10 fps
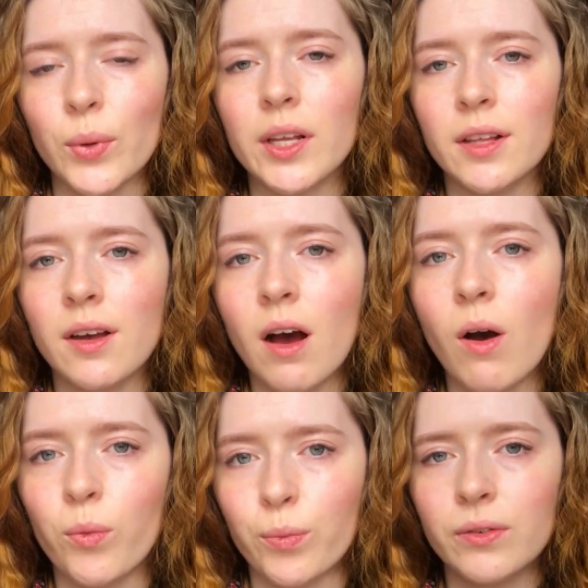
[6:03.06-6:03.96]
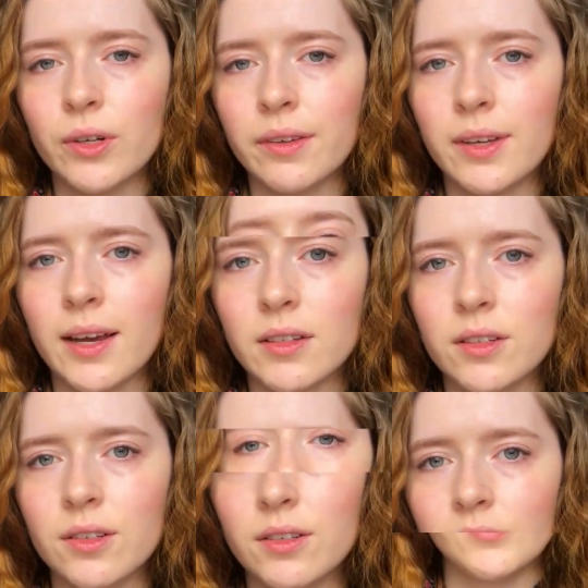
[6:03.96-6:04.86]
really hope for
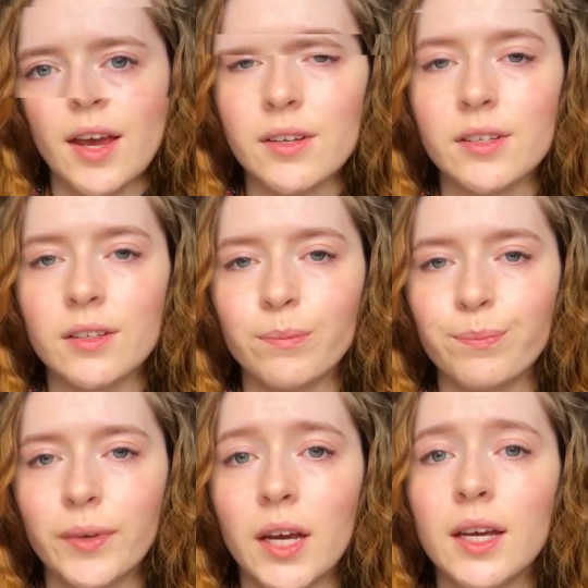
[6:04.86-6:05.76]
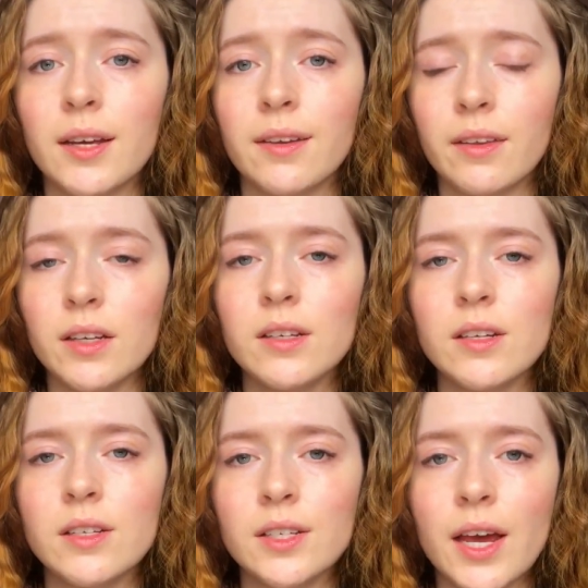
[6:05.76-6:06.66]
that. Yes, this
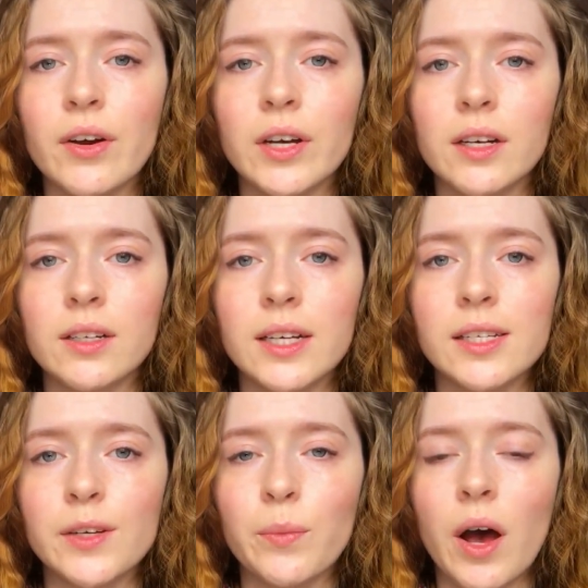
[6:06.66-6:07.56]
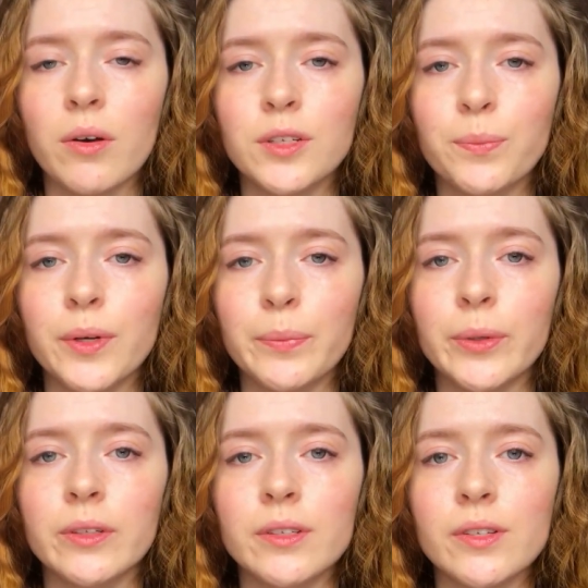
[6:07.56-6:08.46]
is serial is about
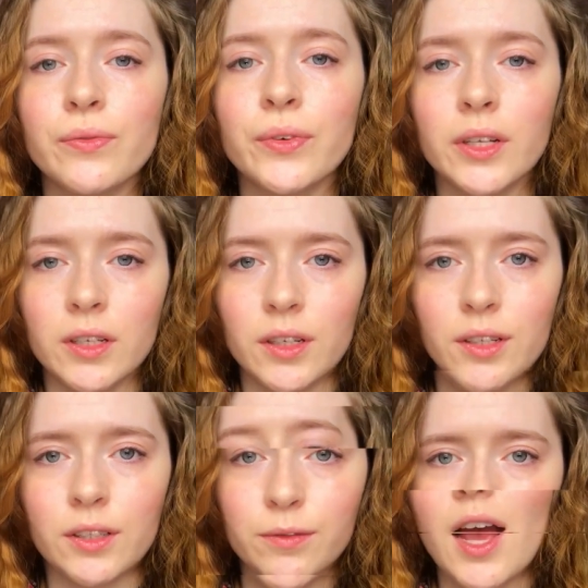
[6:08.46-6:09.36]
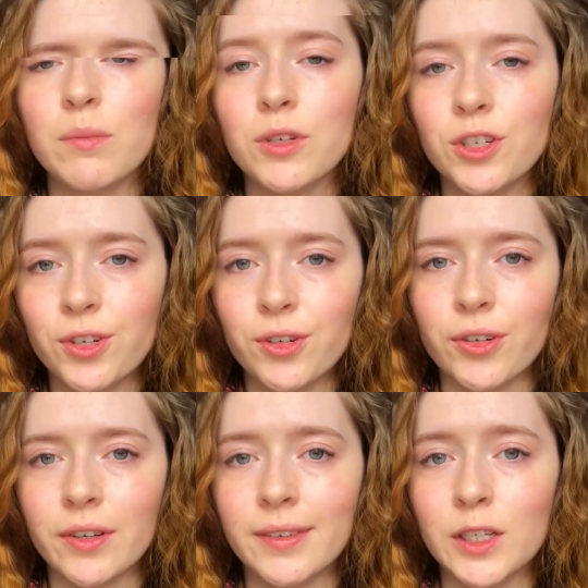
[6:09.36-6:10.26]
people's feeling. I'm
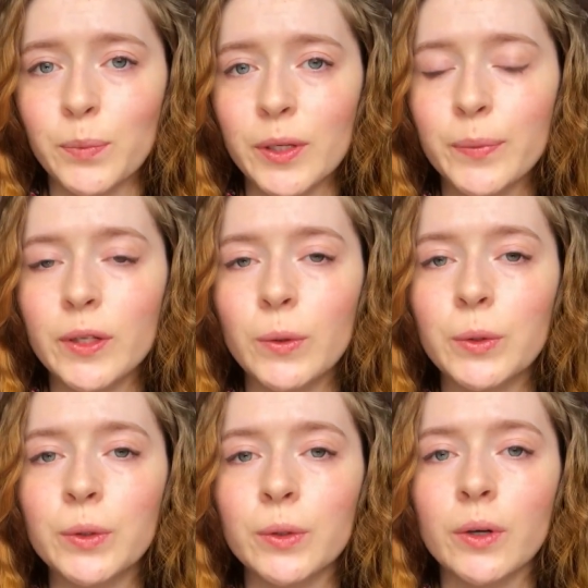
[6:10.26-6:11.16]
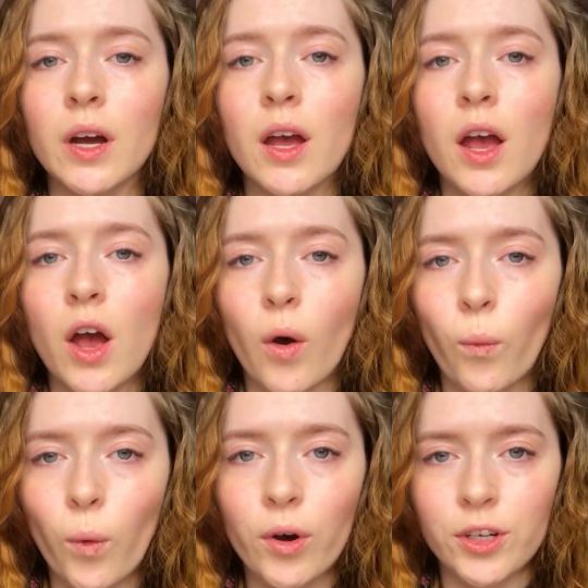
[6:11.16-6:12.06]
sure that people who
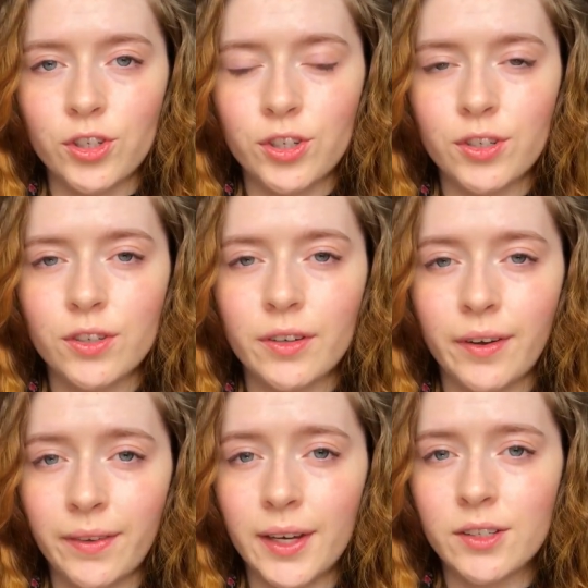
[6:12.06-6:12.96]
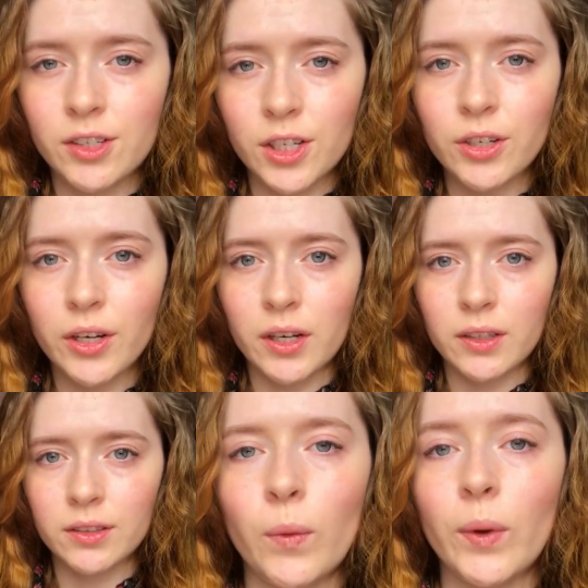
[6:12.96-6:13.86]
watch that
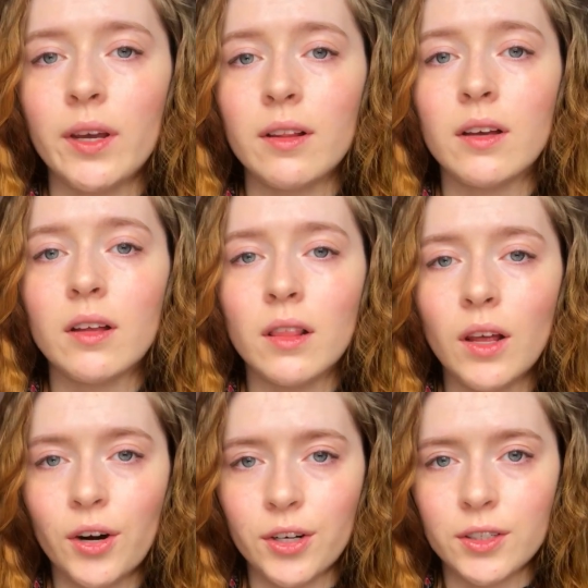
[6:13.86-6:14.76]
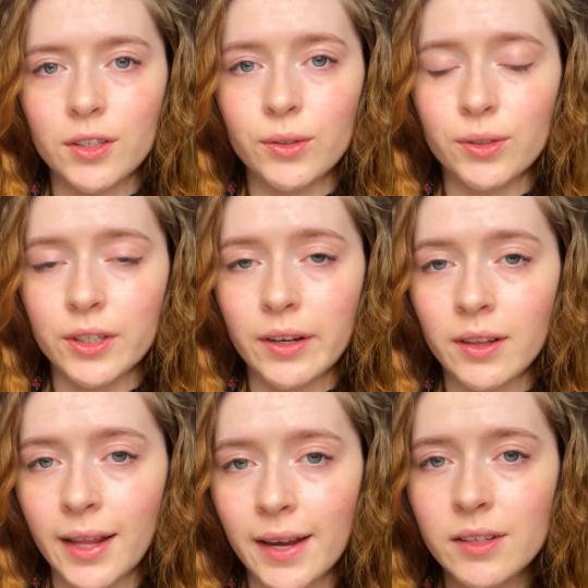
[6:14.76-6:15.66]
serial will learn good
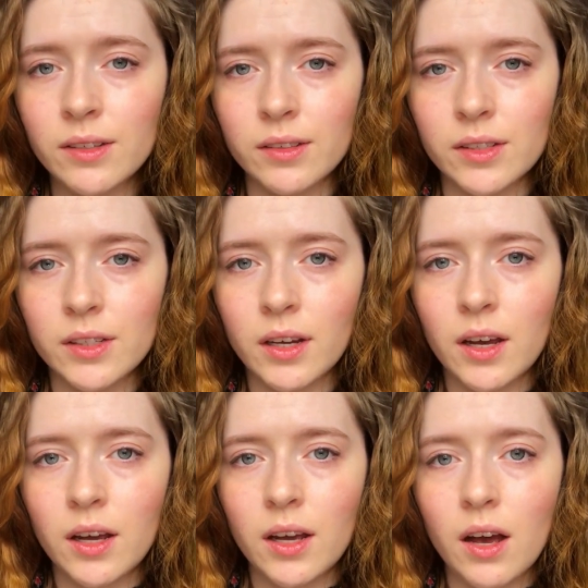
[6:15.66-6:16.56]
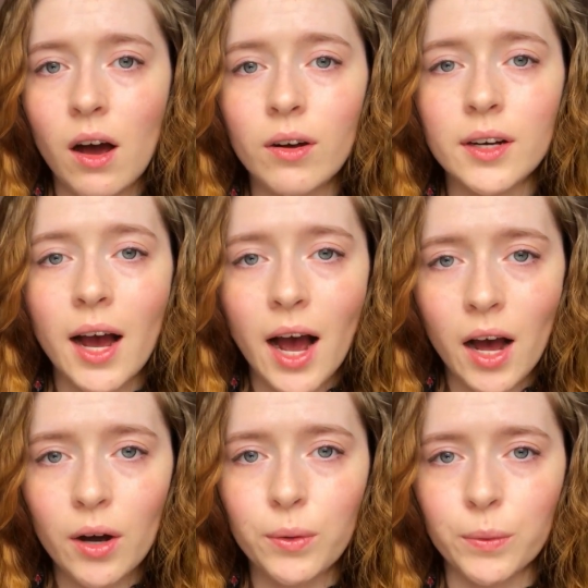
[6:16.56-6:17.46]
lessons on
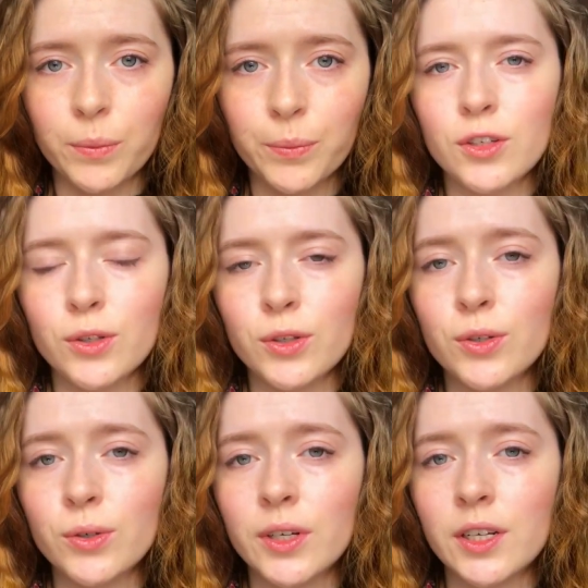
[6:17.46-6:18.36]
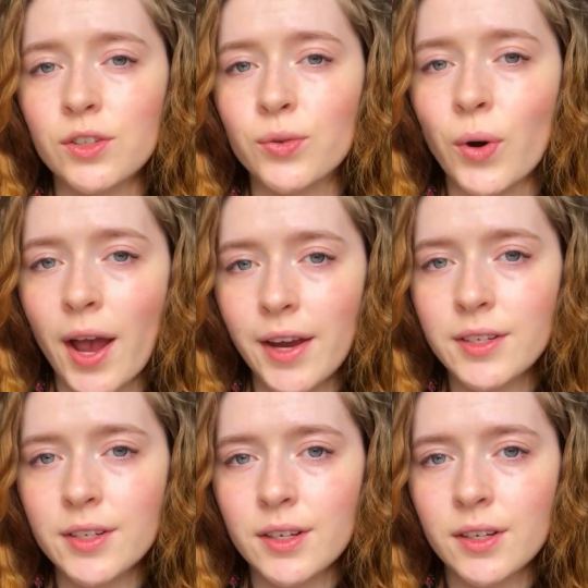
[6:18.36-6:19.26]
how to do it
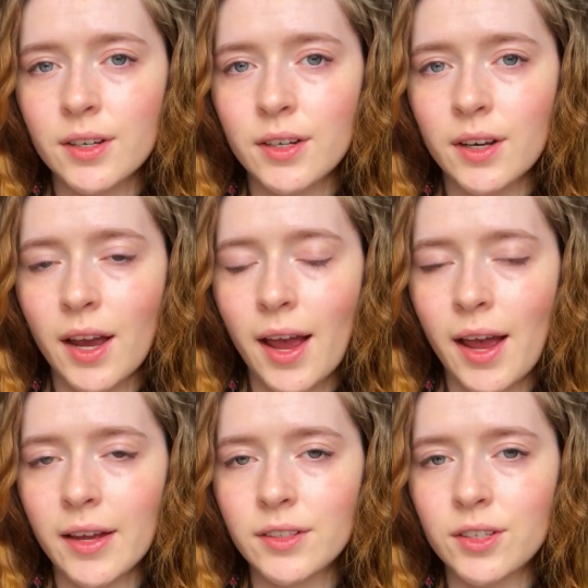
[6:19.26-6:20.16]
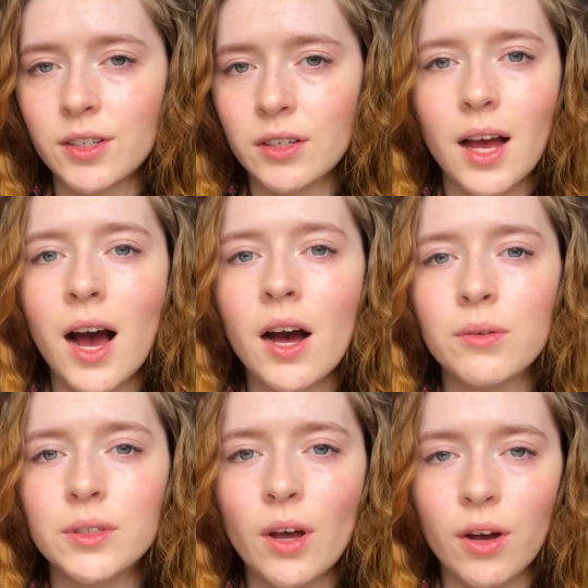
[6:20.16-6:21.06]
right and
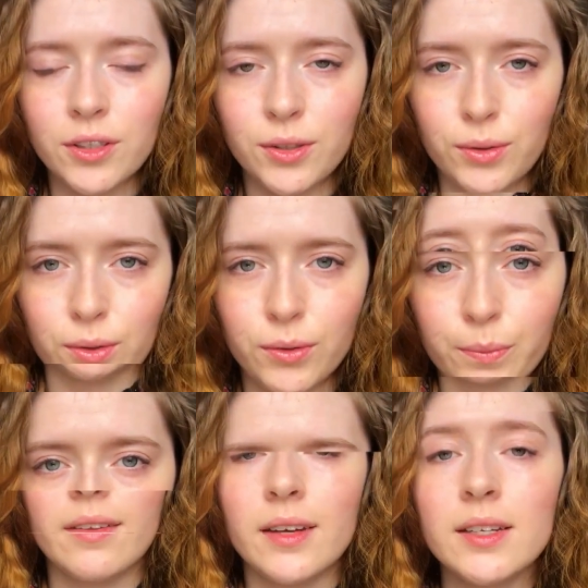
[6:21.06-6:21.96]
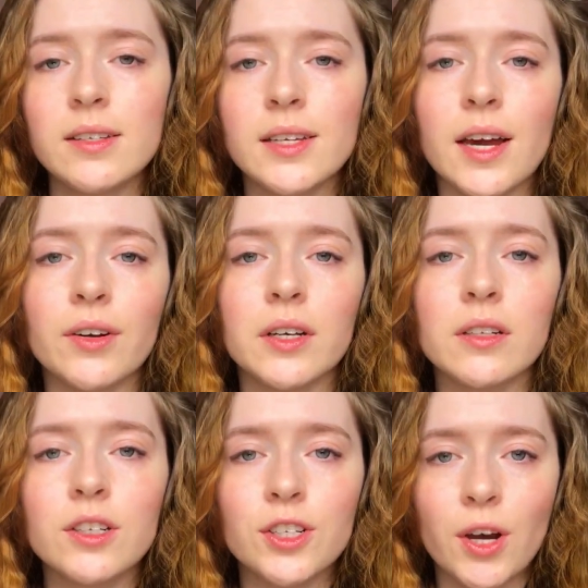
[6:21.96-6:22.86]
how not to. This
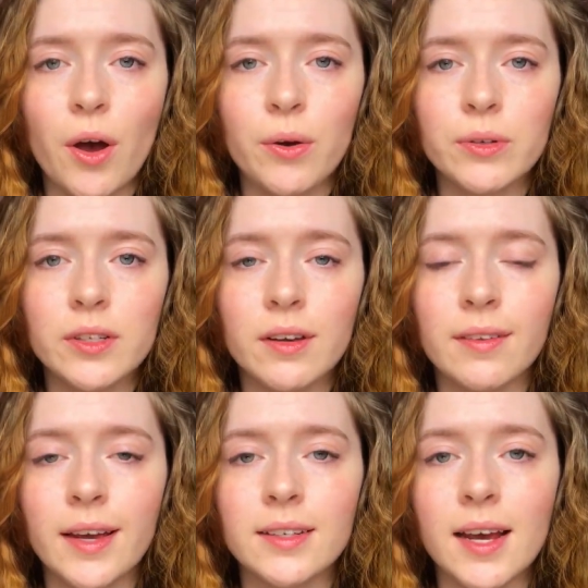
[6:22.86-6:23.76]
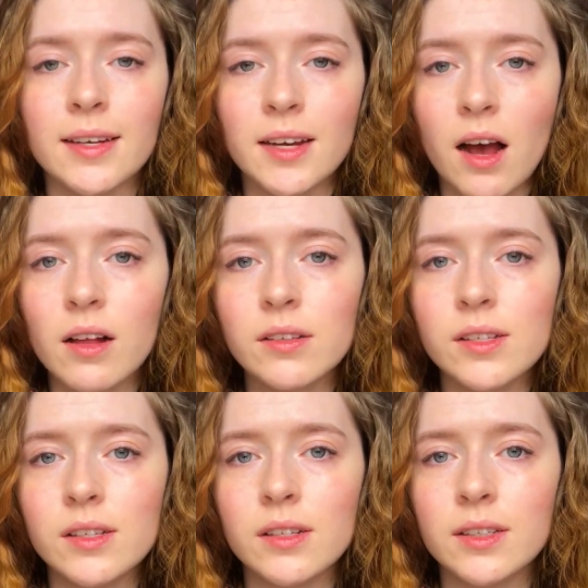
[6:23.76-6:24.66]
serial shows that
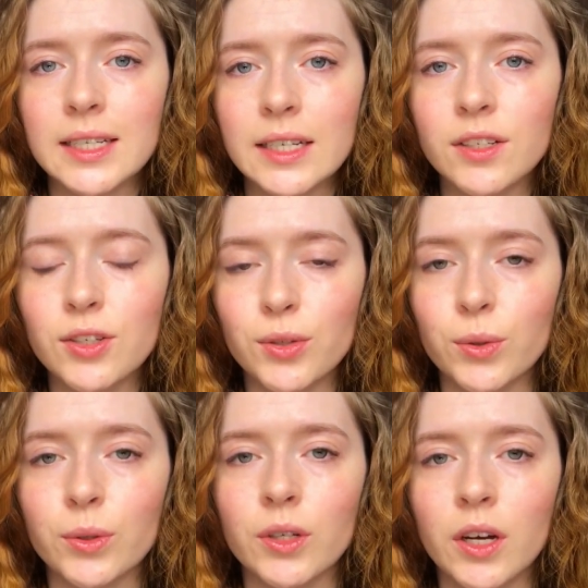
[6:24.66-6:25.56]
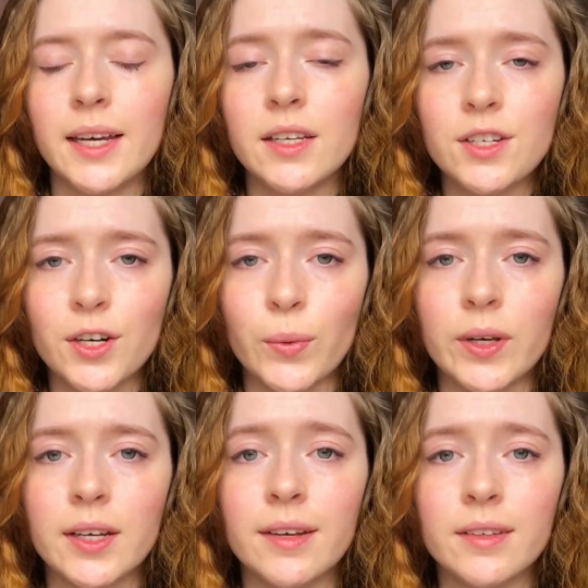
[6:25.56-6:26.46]
adults need to
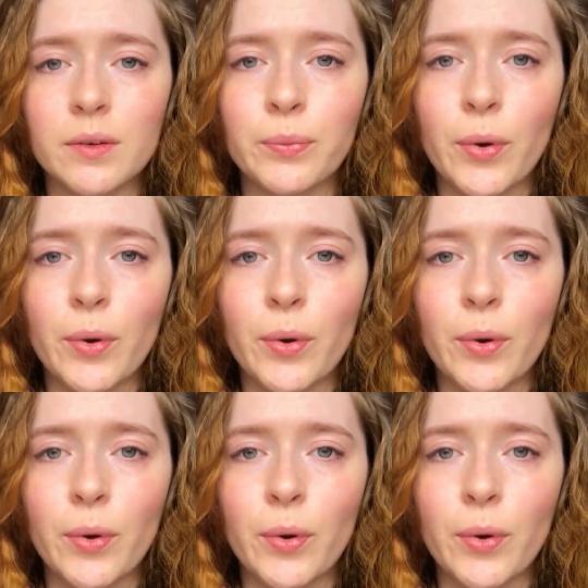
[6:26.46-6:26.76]
intervene in the